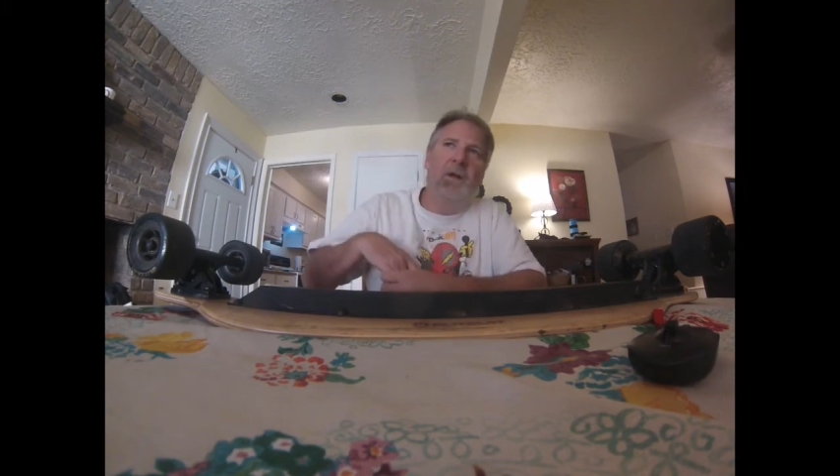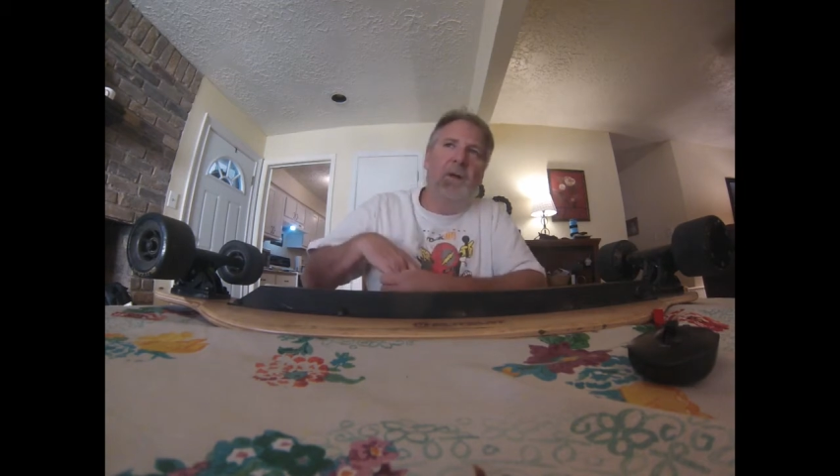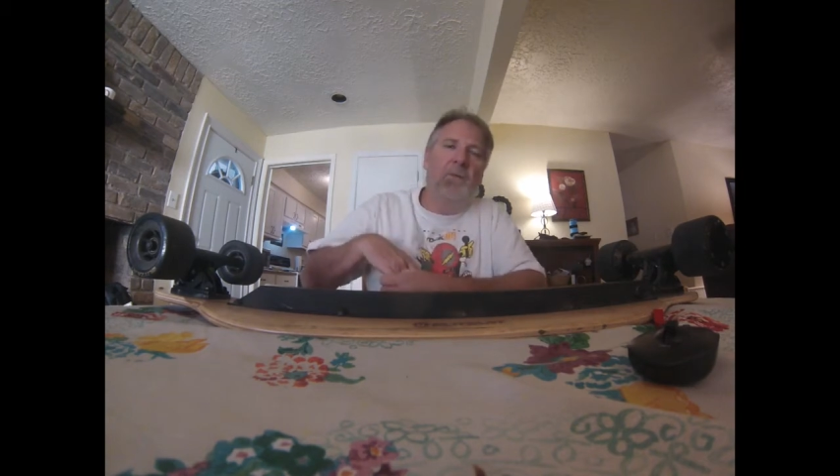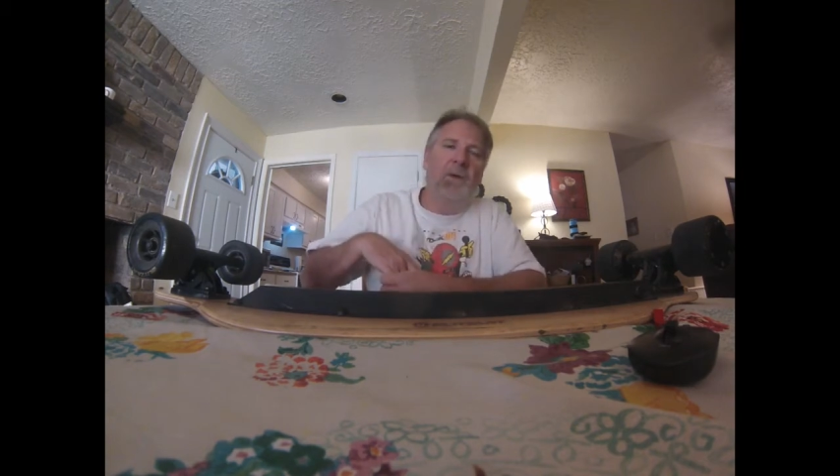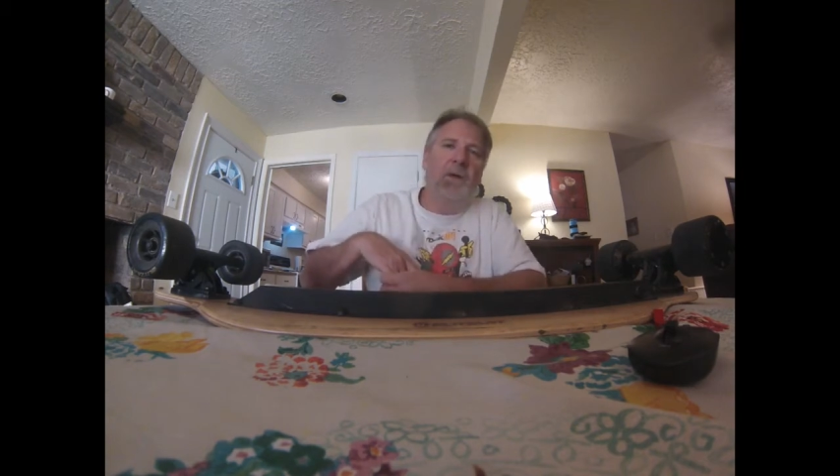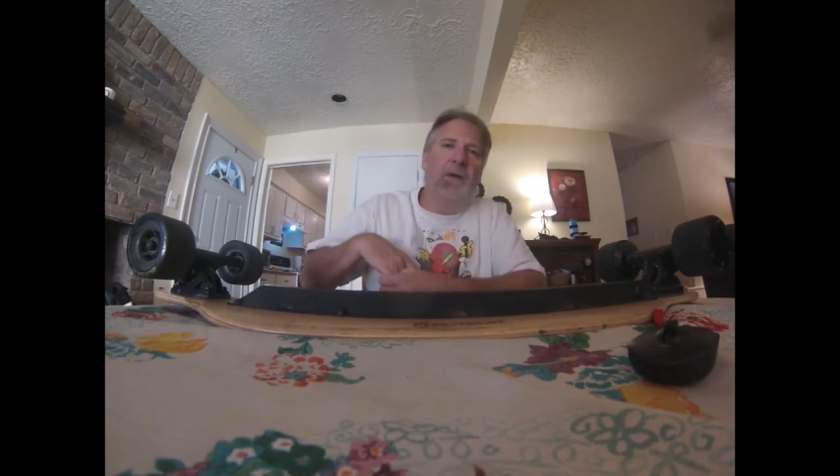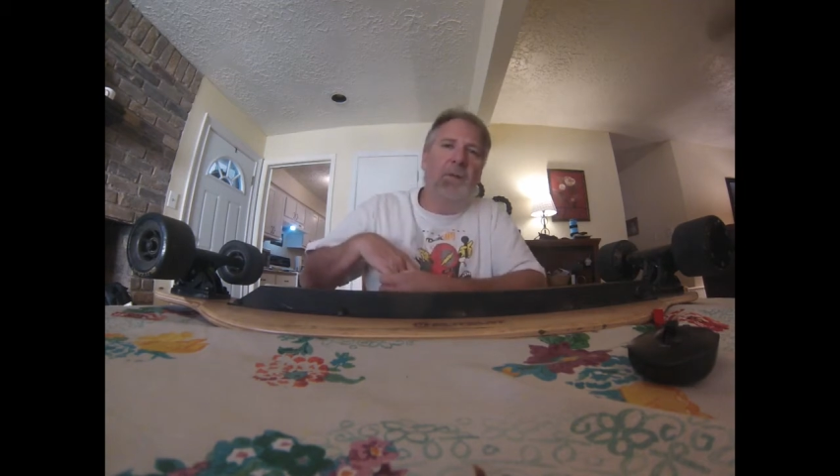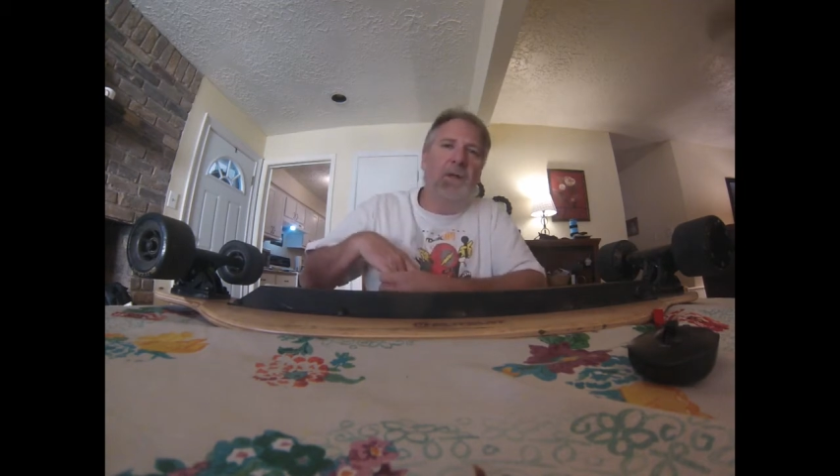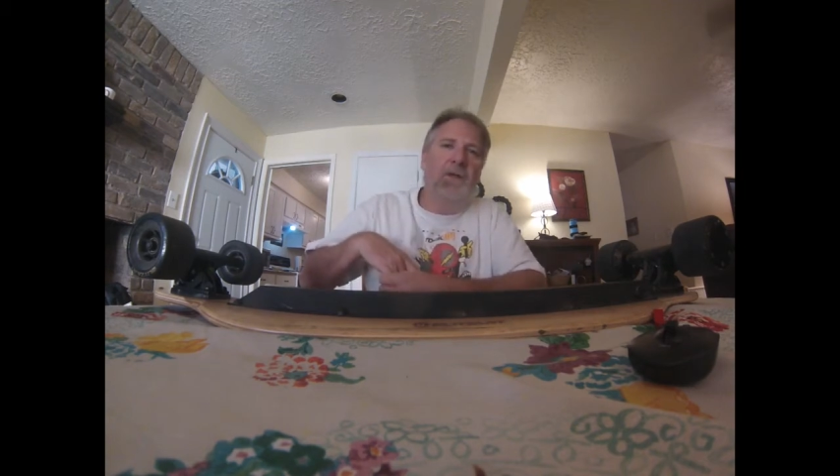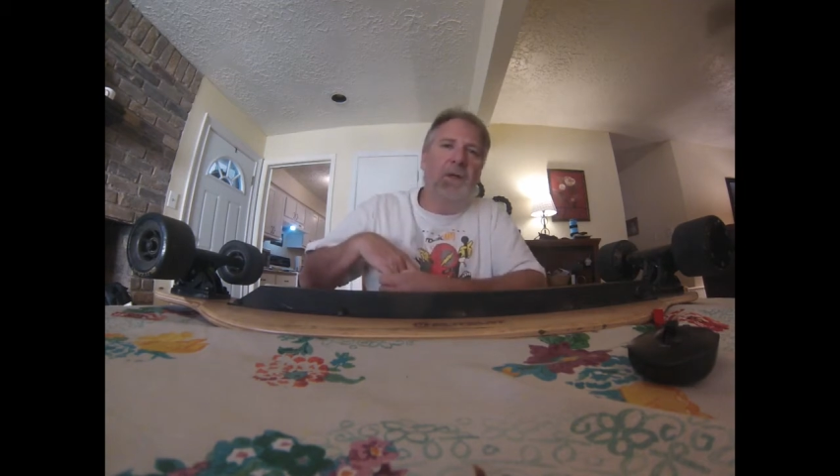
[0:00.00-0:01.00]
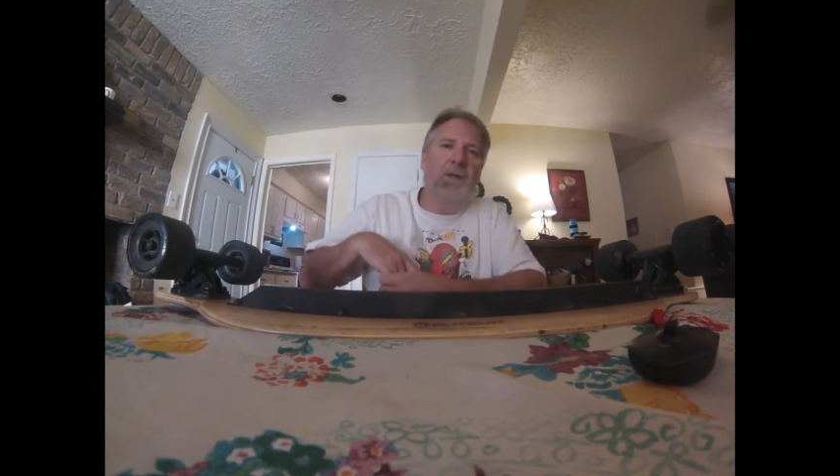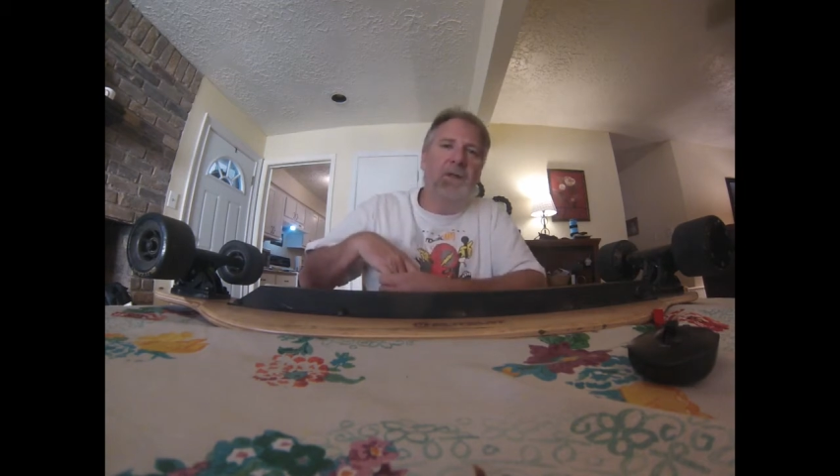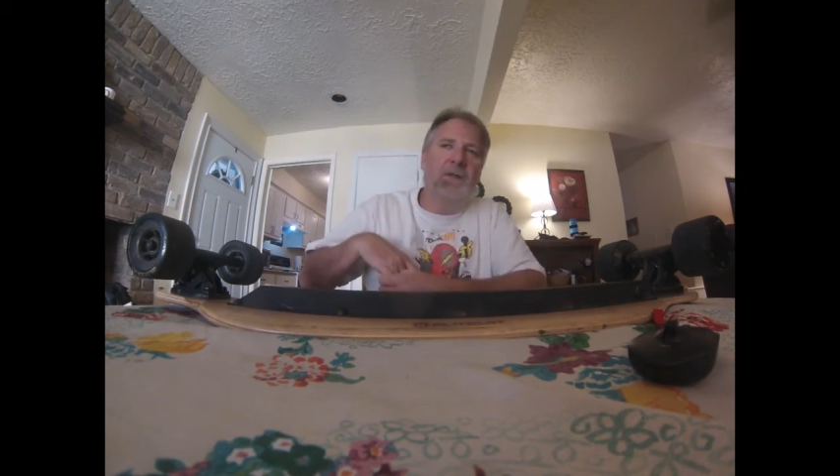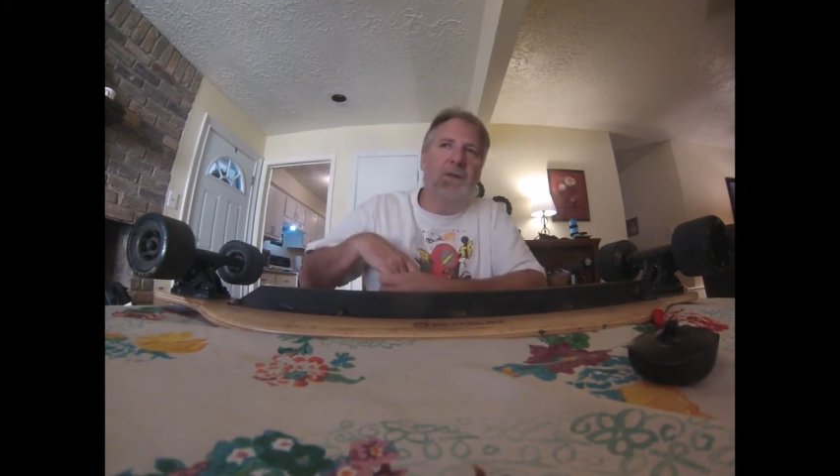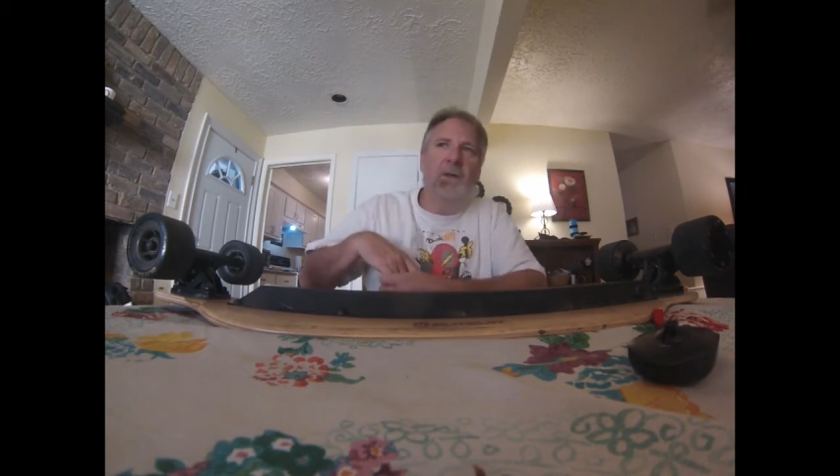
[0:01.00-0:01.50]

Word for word: I don't really, I'm in Texas,